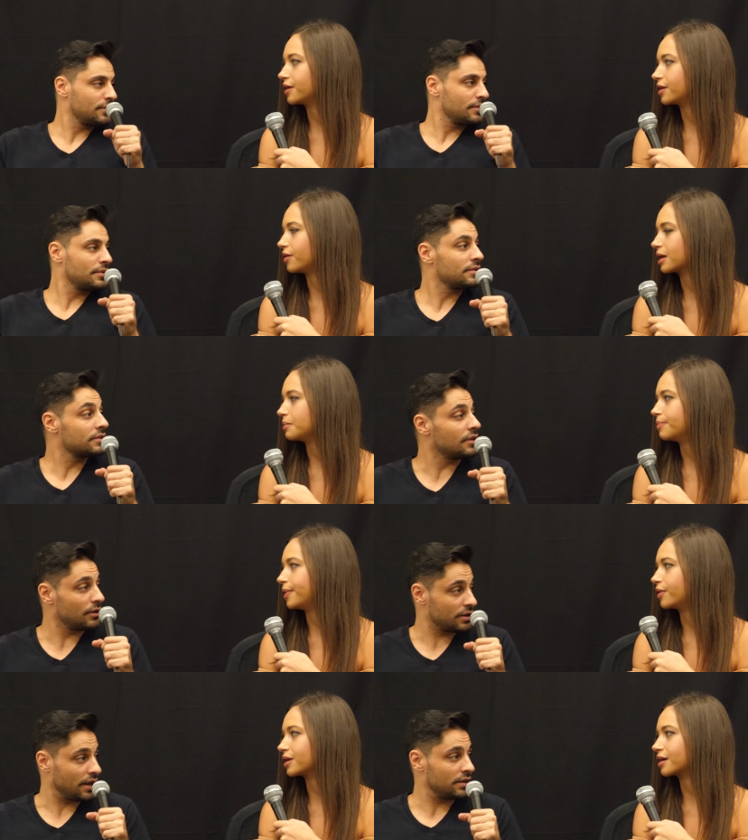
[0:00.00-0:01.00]
Speaker 1: it all came
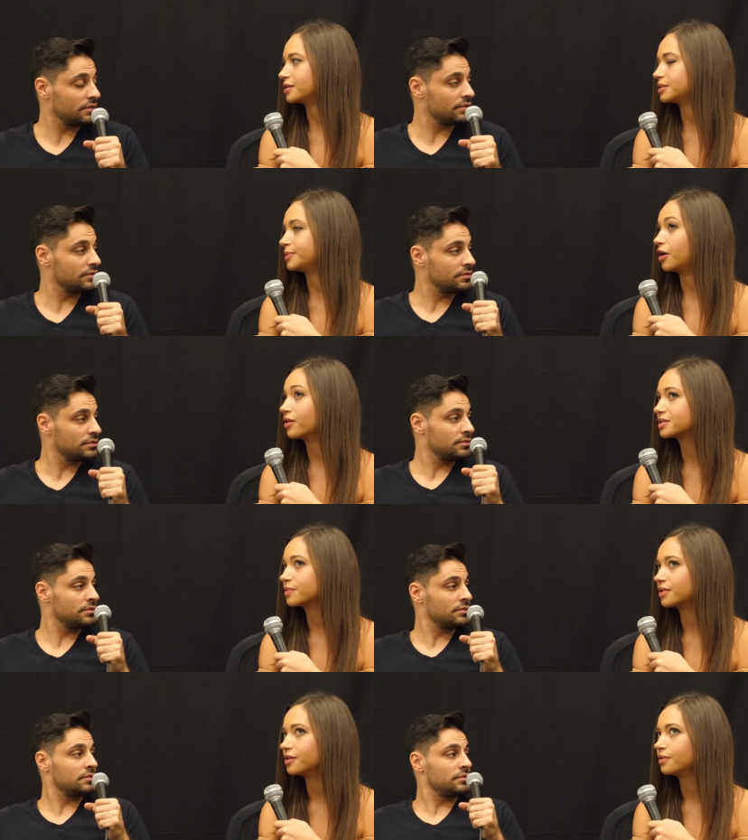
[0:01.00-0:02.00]
about. Okay. Like to be honest
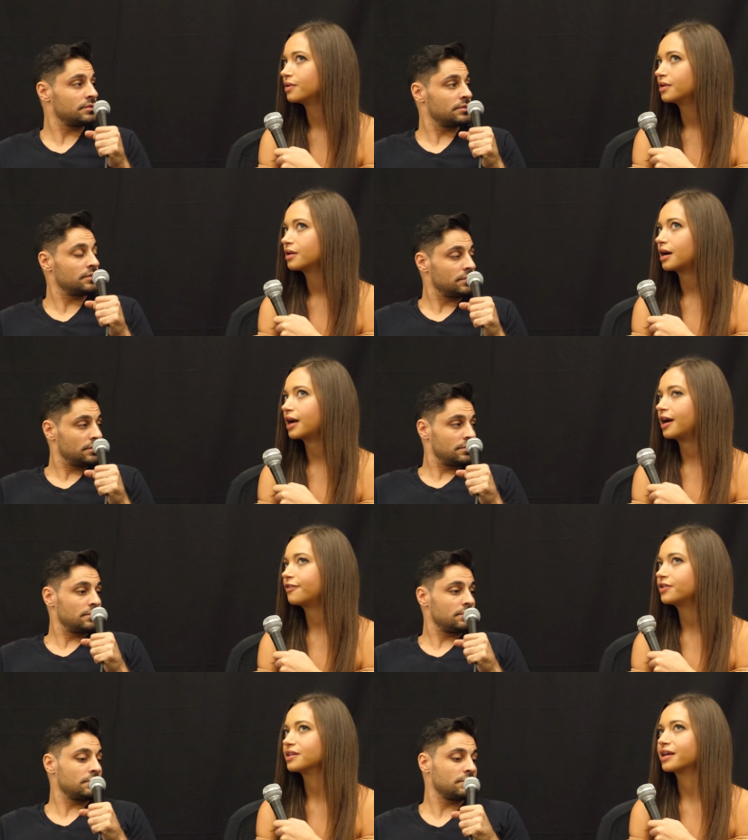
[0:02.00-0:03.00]
with you, I
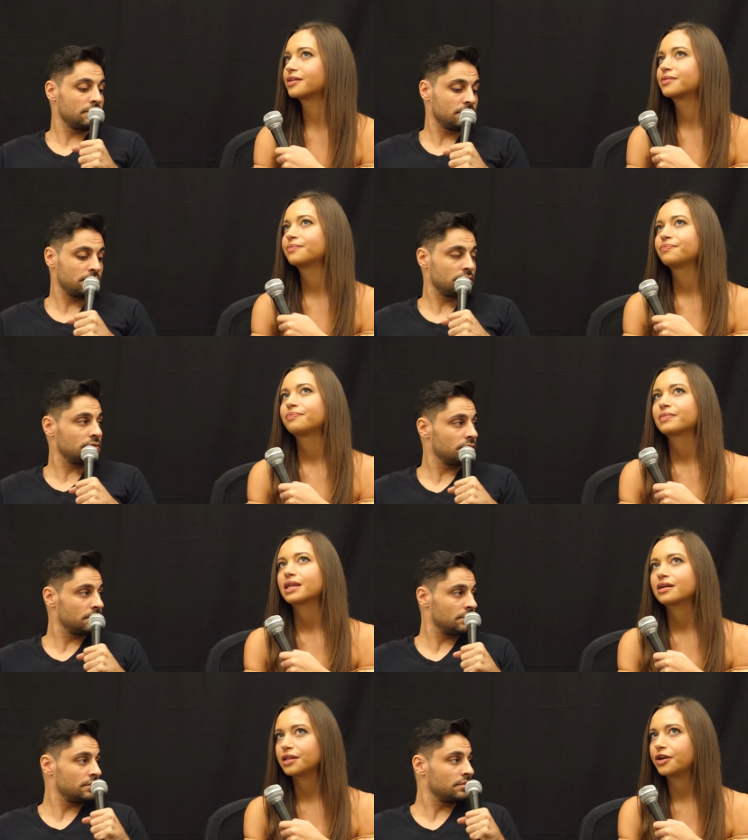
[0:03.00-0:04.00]
haven't like
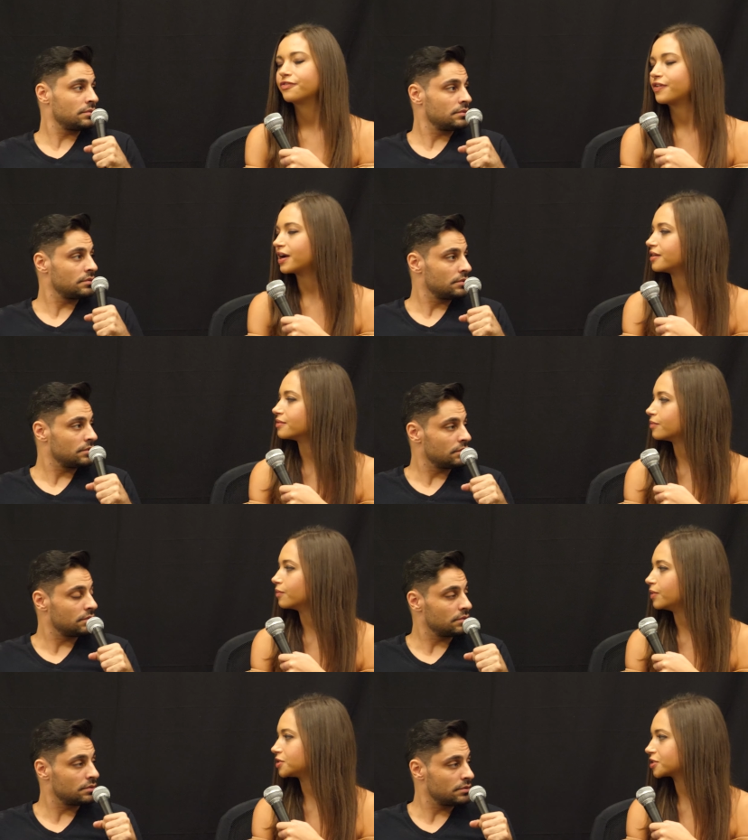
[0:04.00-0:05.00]
clarified
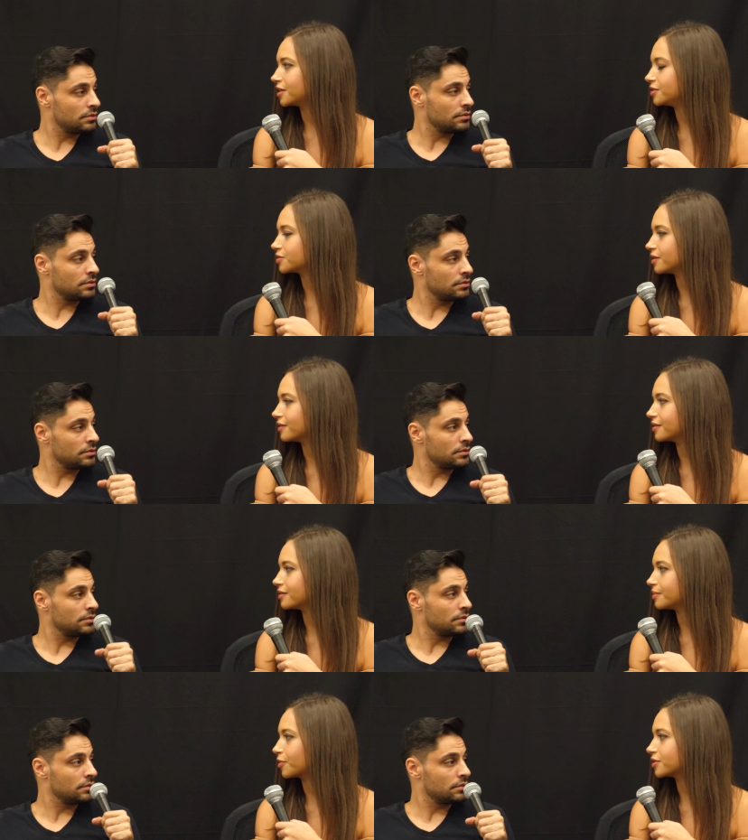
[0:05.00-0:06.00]
which country that
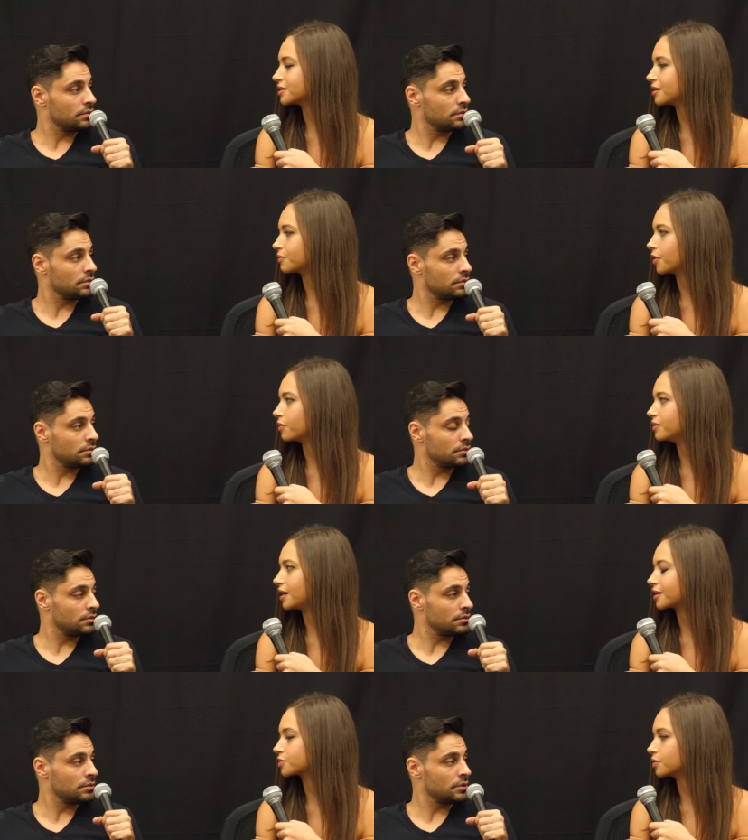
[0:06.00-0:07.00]
the person that wrote the
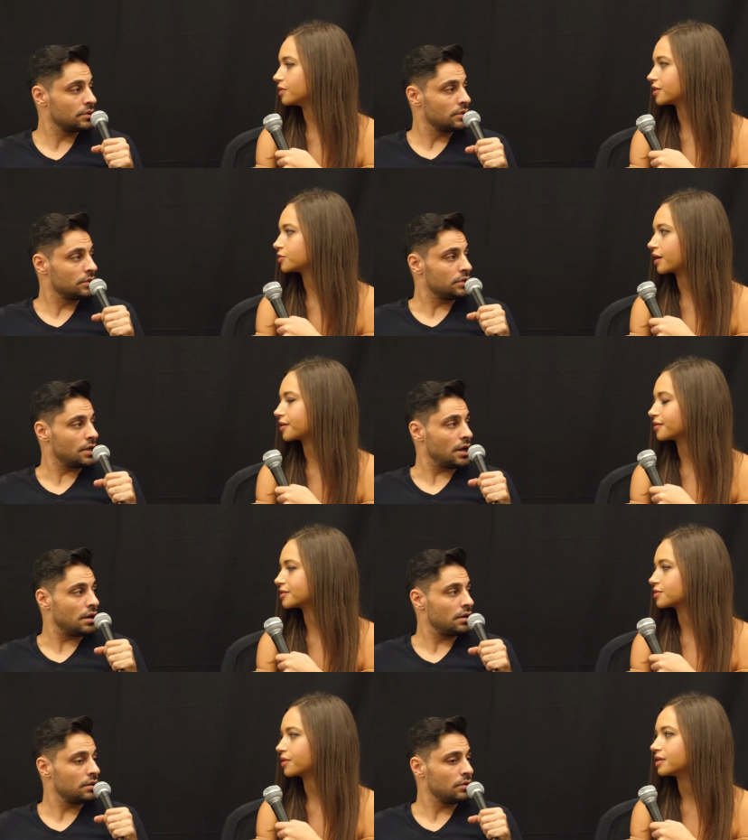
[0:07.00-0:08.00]
actual like Dracula yeah.
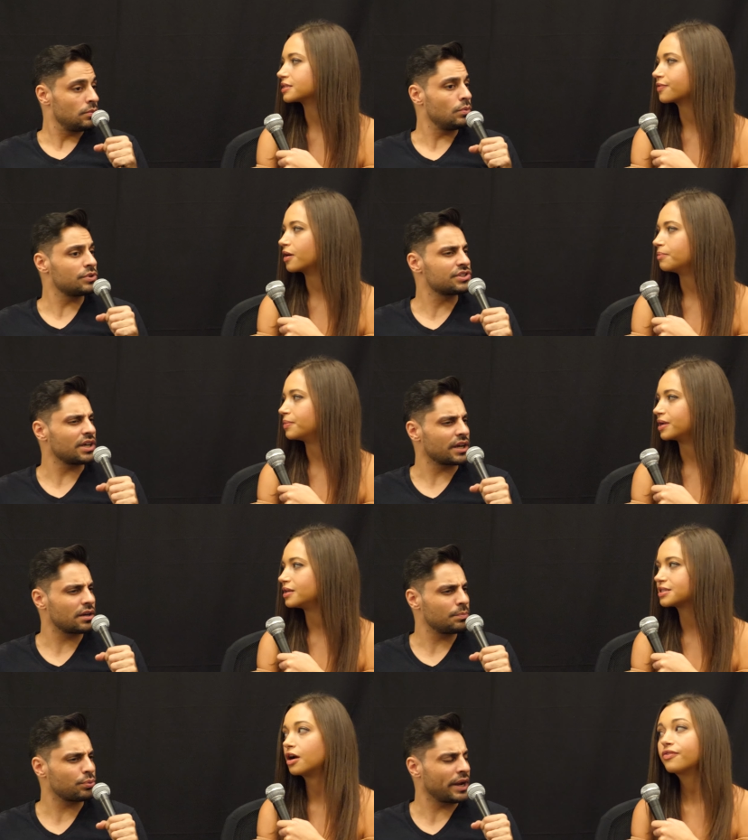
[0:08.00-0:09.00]
story is from. It's like
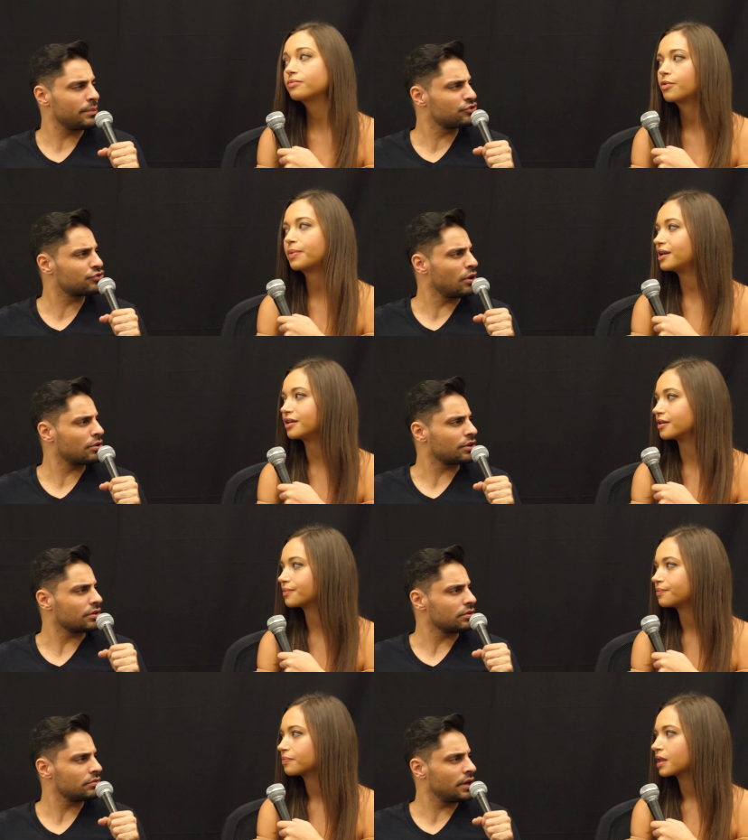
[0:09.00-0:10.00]
it's not Bram
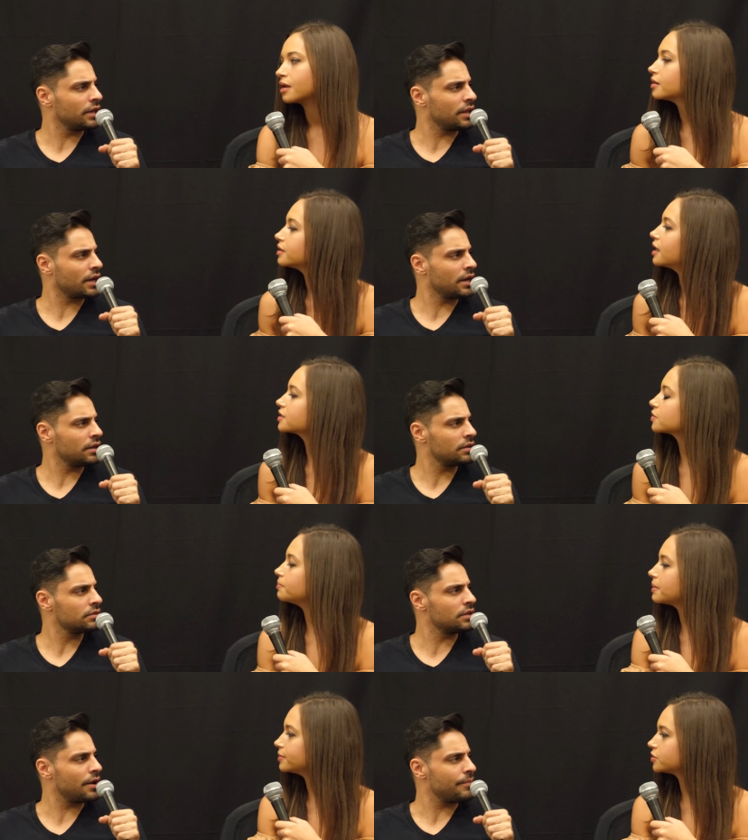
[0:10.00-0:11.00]
Stoker, right? That guy. Yeah, so
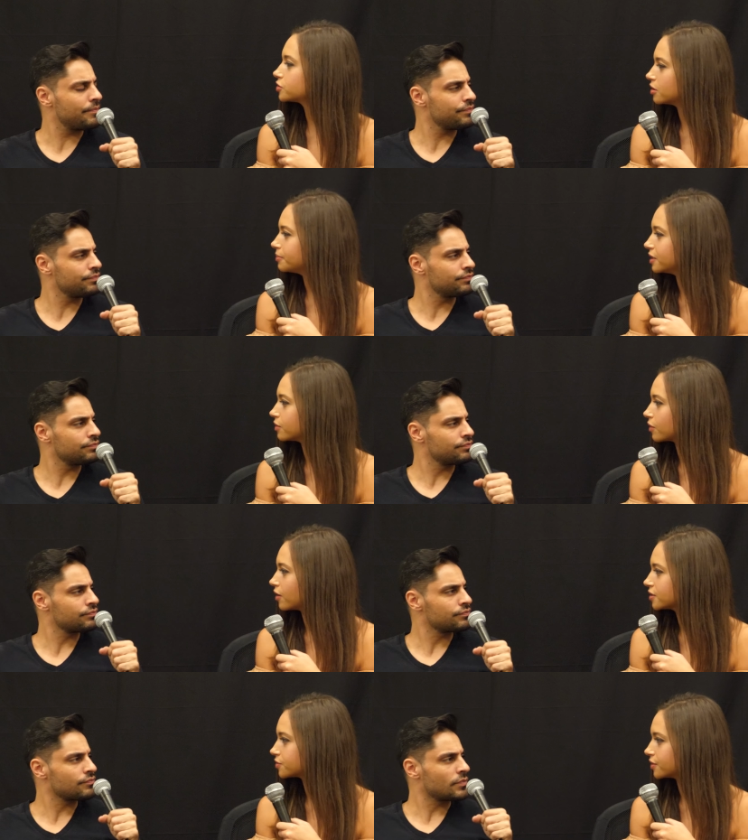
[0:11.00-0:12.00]
maybe yeah. he's German or
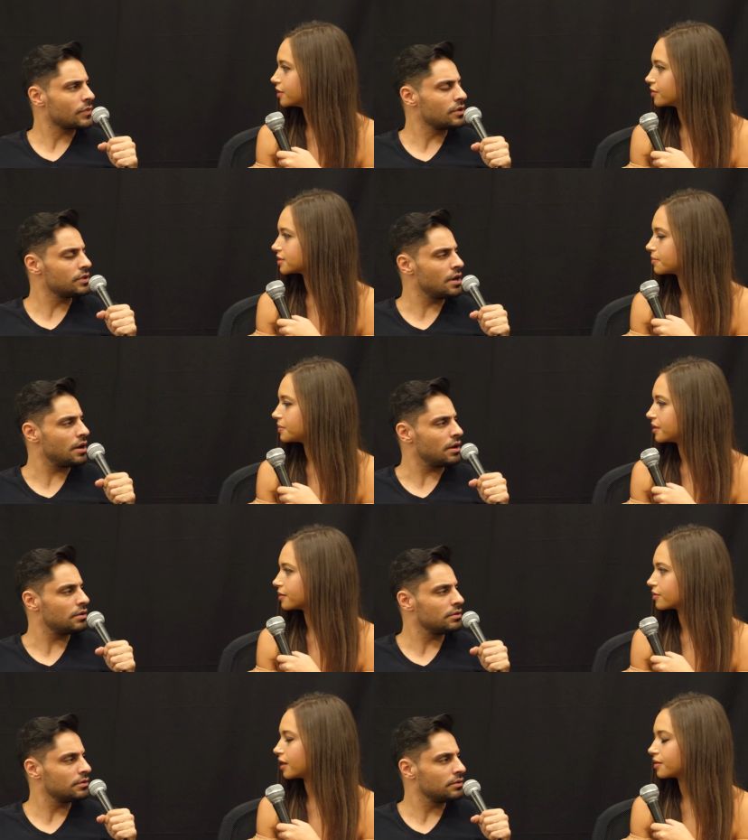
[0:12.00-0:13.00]
Austrian or
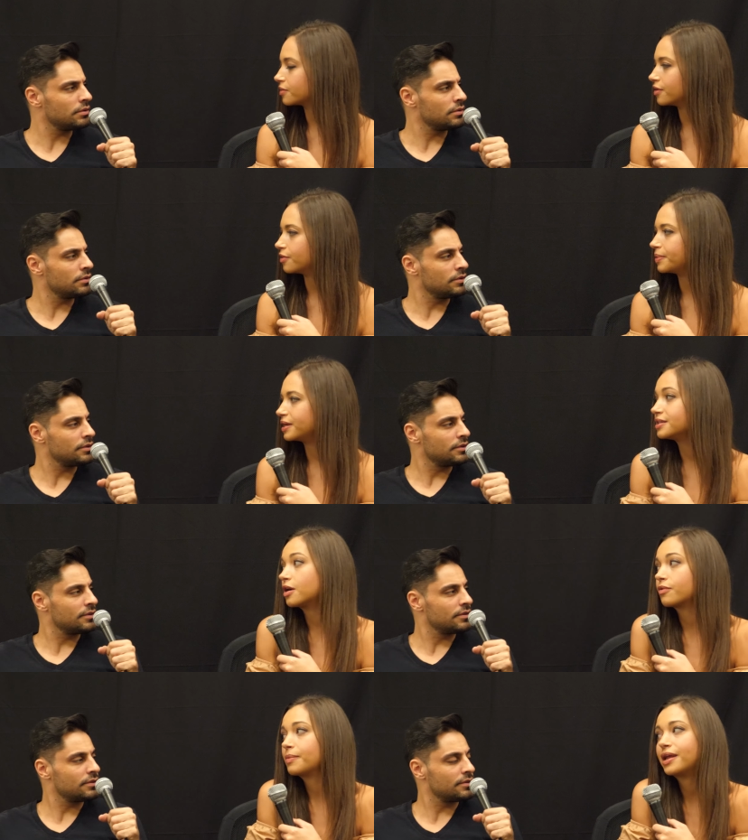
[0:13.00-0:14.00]
something, yeah. or I don't know. But he's
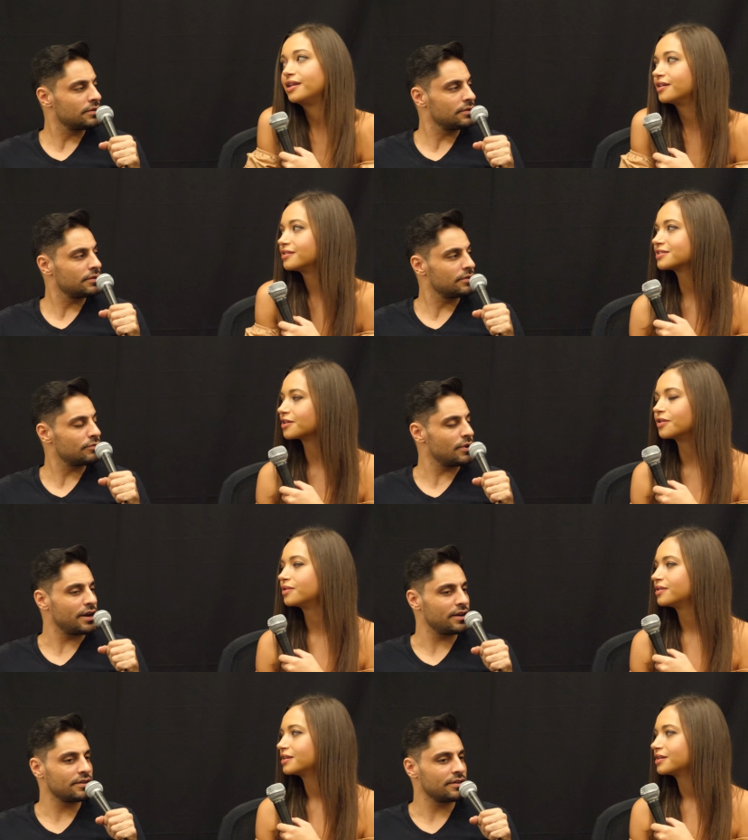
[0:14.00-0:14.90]
not Romanian, so right.